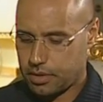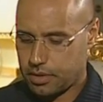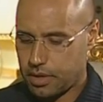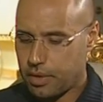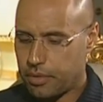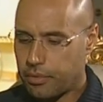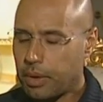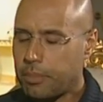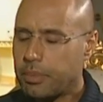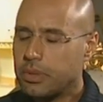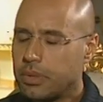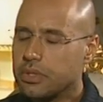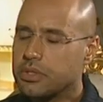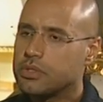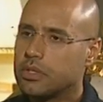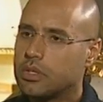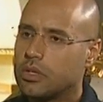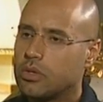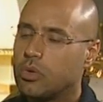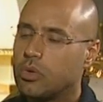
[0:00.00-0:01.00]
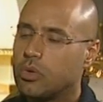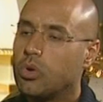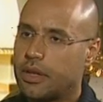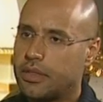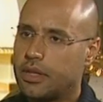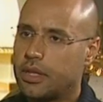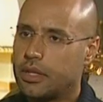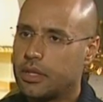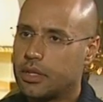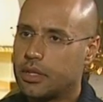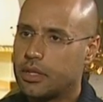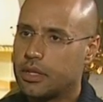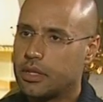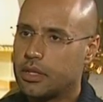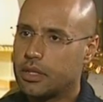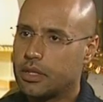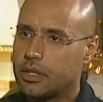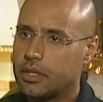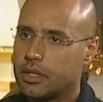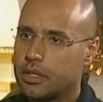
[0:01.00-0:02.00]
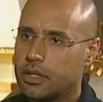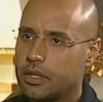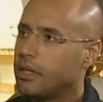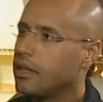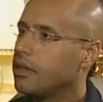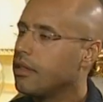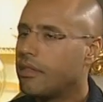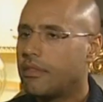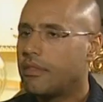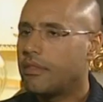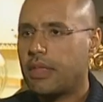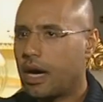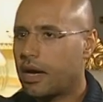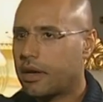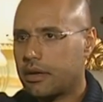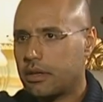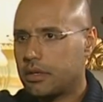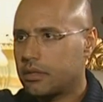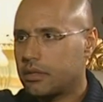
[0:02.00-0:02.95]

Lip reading: Rebels, who are they? They are